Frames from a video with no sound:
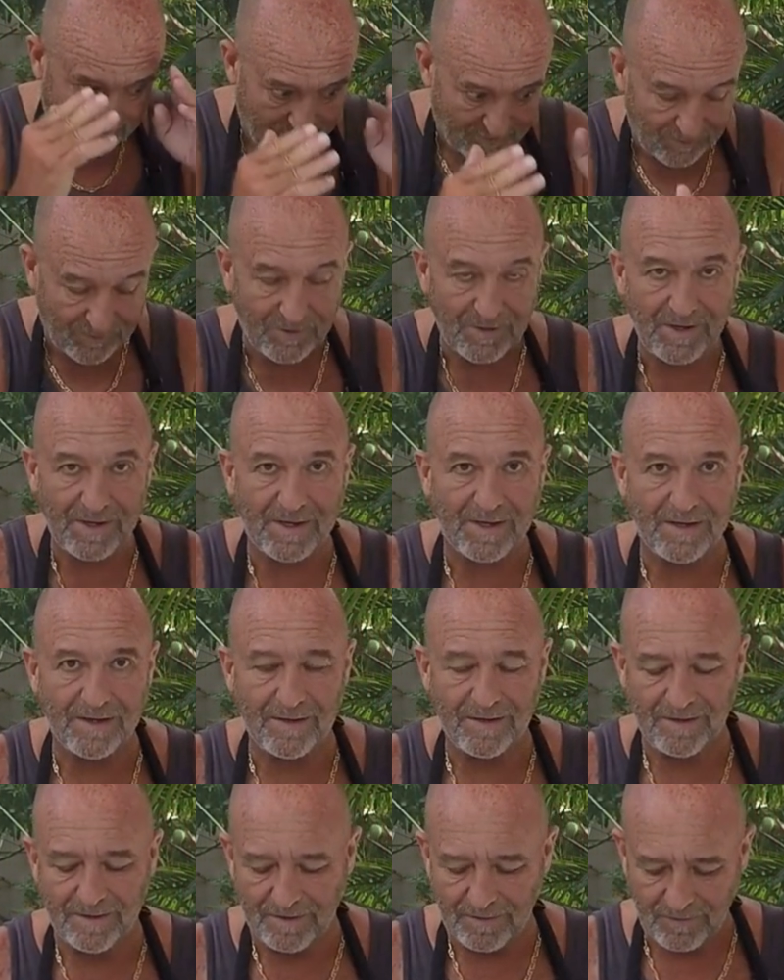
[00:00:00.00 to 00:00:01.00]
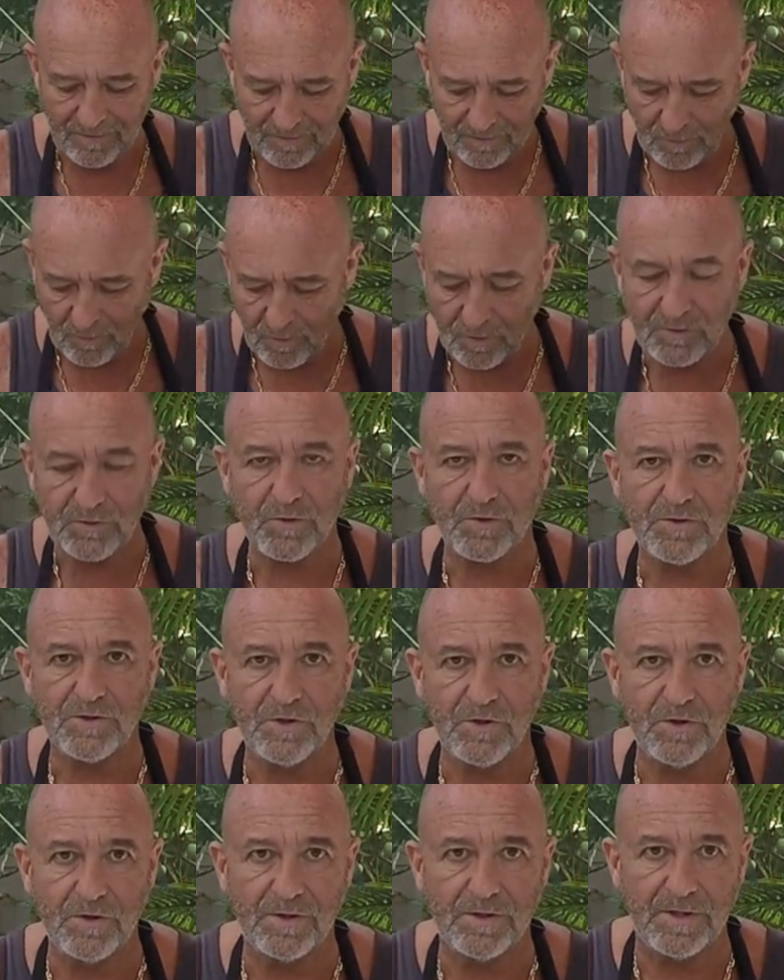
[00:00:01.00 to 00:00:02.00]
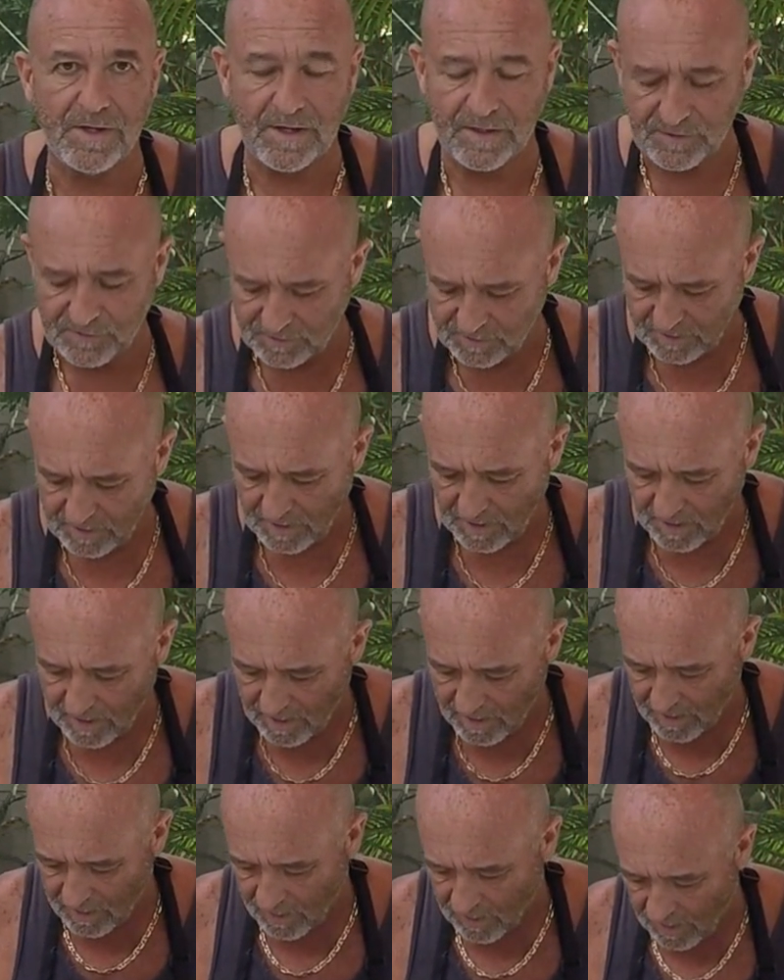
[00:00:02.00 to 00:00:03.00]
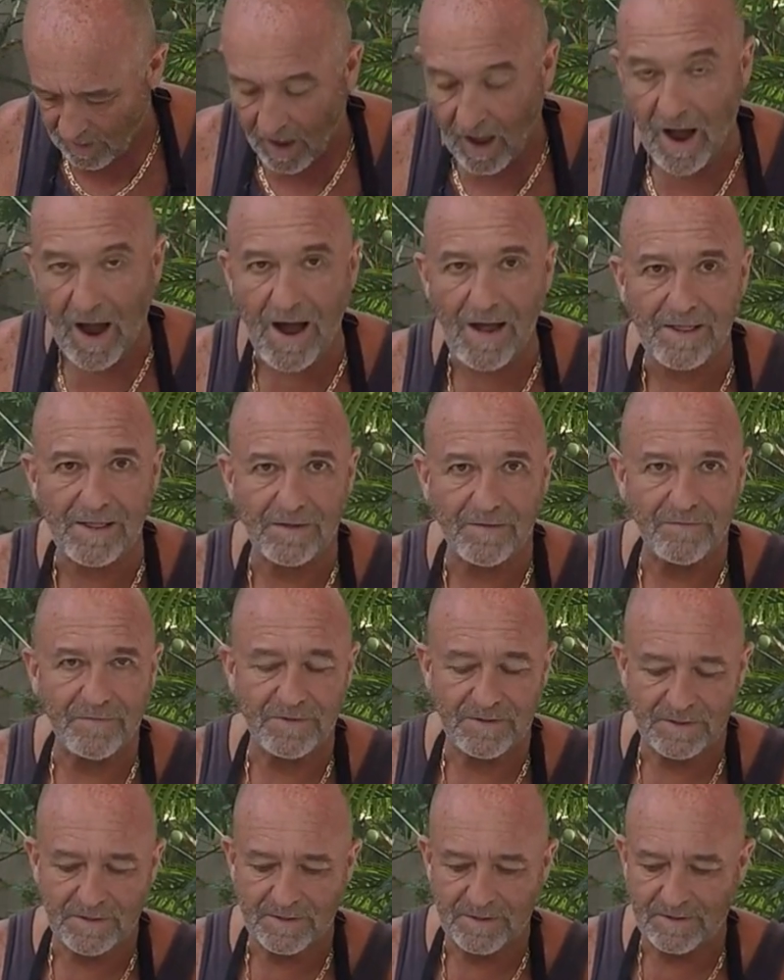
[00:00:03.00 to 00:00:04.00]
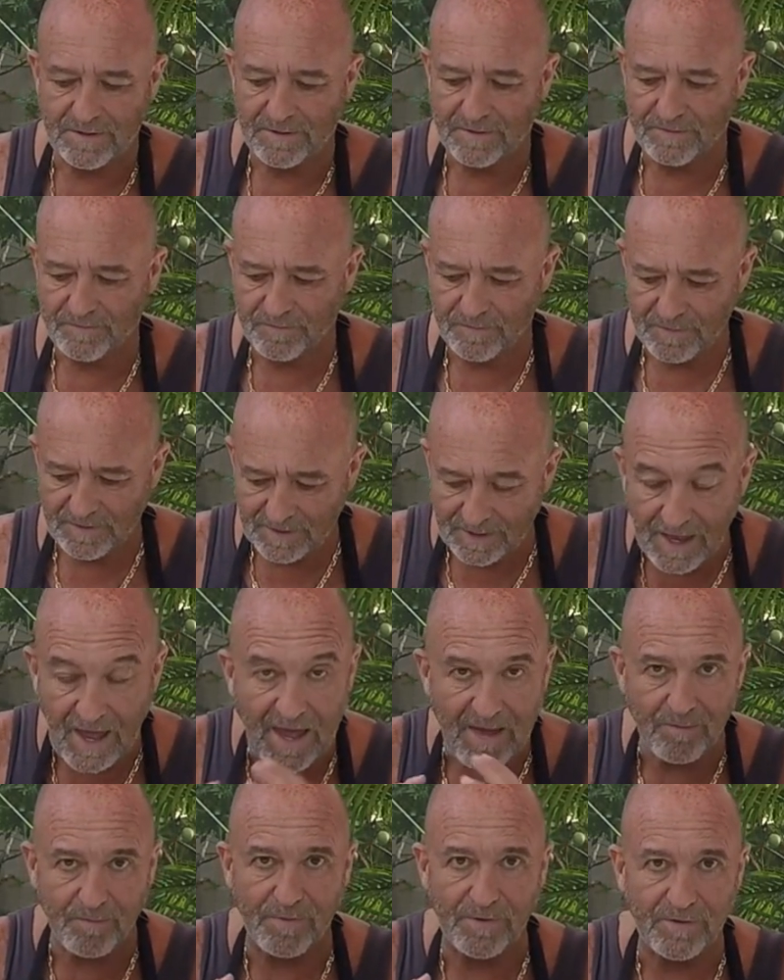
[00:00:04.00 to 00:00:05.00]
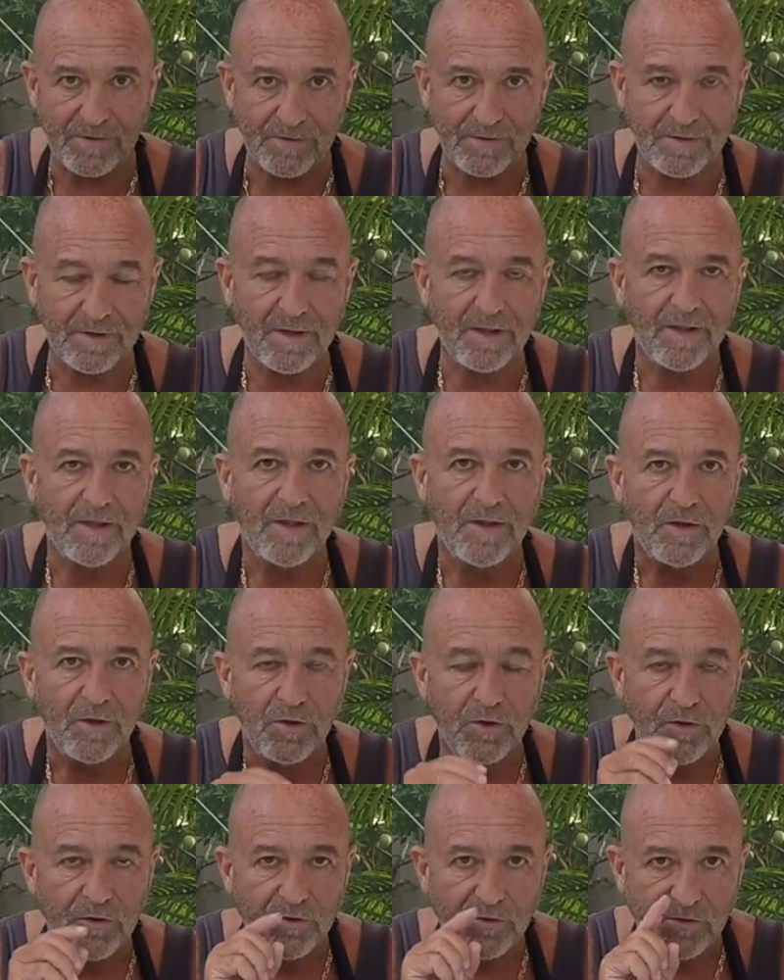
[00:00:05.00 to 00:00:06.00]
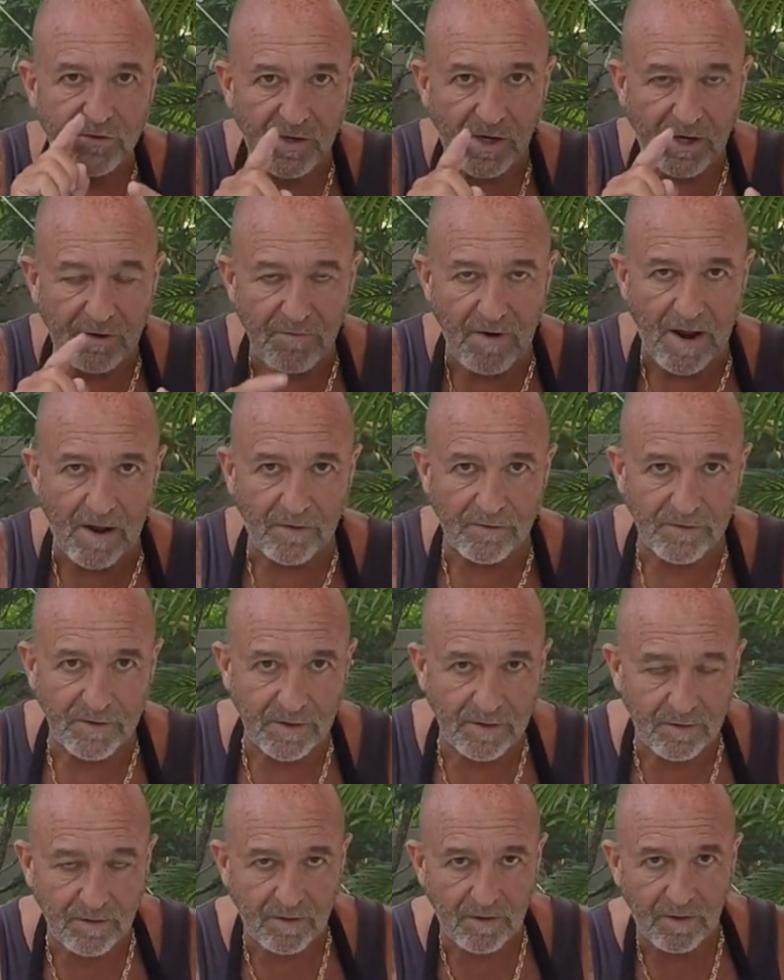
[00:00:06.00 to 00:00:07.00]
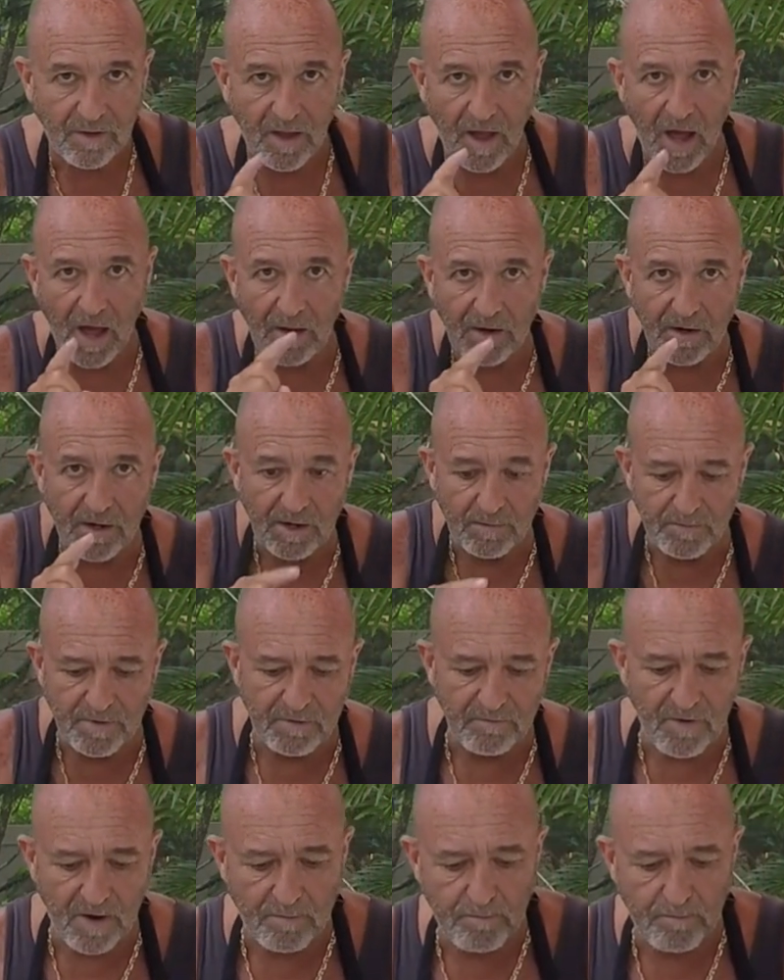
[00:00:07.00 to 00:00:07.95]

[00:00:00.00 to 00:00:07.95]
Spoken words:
chicken, all sorts of good things. Olives, capers. Stick around. I'm gonna be right